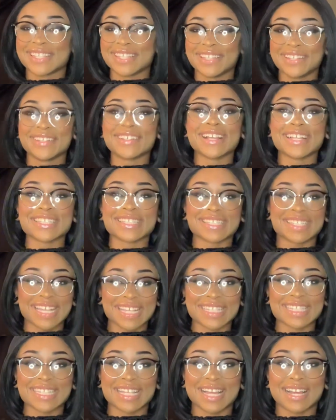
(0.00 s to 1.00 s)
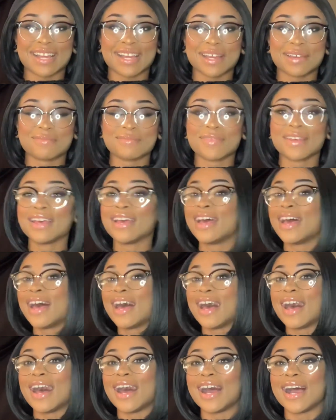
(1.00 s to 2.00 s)
see you guys next time.
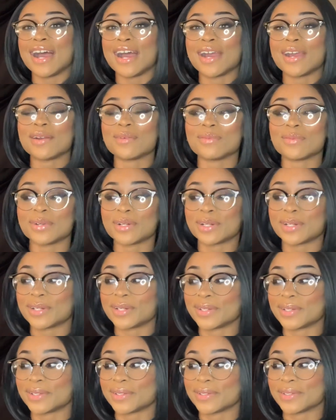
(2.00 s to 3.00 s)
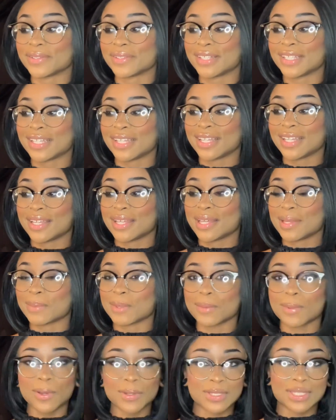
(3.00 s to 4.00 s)
I will
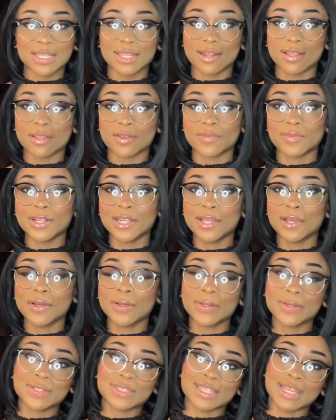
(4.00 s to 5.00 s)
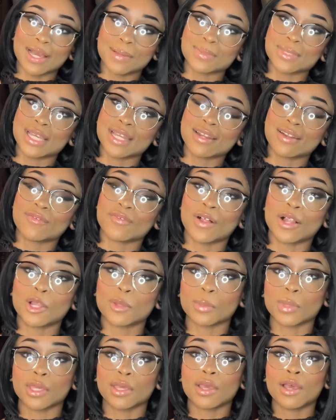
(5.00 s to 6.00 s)
be posting another video. Stay updated. Follow
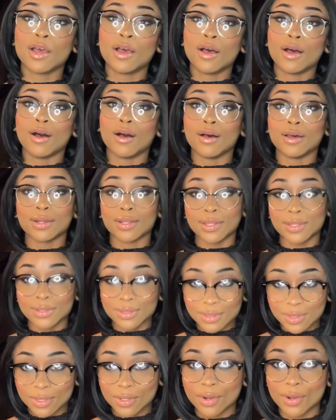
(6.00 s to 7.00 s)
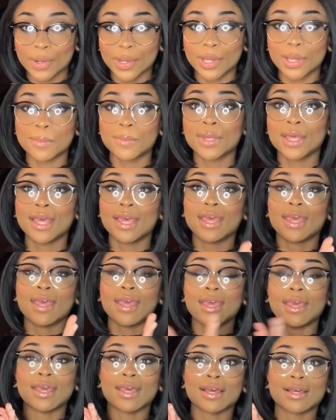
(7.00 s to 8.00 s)
me on Instagram.
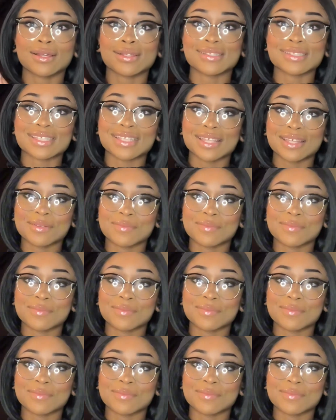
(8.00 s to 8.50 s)
And